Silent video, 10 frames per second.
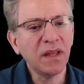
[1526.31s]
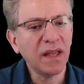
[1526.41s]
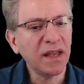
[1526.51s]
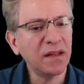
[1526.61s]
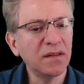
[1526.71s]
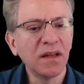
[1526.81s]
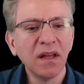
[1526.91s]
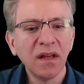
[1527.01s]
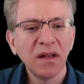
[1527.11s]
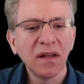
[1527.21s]
And
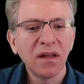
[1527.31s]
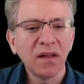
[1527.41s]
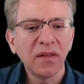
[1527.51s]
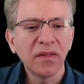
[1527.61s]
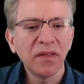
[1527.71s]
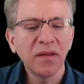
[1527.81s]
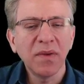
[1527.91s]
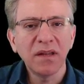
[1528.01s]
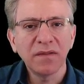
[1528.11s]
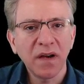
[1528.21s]
the
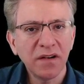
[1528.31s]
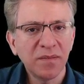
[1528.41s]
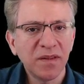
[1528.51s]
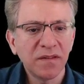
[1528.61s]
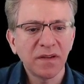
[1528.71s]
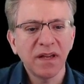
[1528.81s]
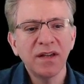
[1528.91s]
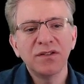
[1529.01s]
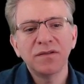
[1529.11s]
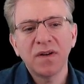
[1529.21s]
base FHIR
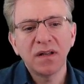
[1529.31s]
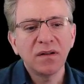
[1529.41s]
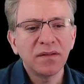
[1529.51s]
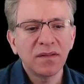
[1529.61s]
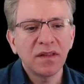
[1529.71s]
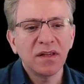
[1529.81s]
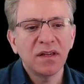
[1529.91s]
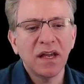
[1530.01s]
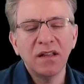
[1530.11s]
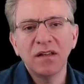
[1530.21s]
specification follows the
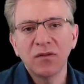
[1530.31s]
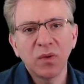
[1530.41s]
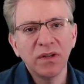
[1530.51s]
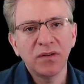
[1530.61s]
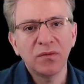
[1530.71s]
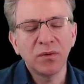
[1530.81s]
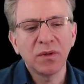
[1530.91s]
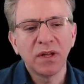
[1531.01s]
80-20 rule.